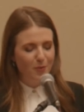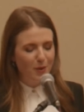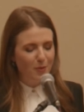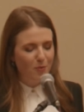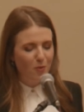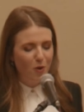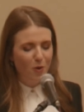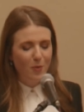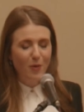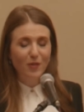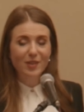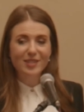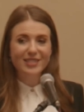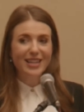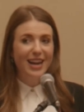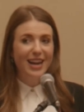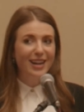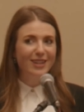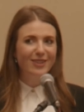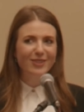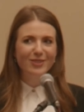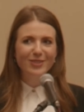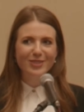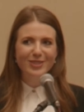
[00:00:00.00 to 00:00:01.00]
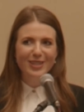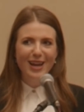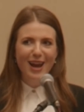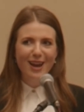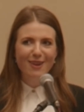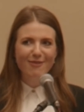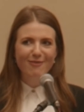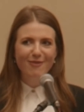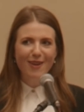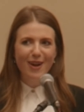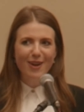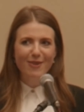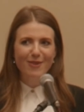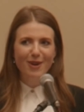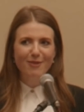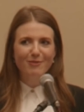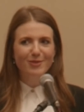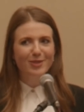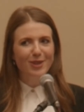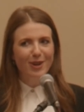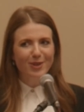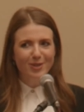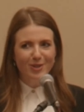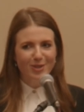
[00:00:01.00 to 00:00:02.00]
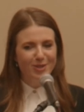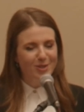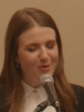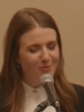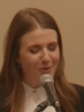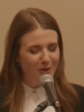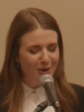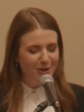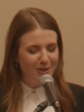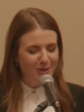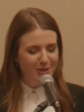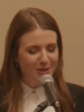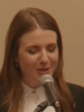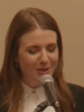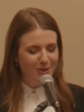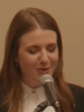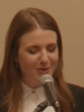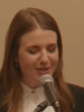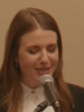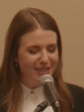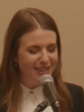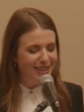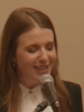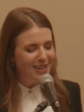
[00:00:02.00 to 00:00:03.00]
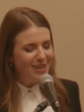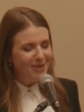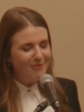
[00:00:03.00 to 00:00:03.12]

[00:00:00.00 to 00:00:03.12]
a little bit more about the technical side of firearms, not just to point and shoot,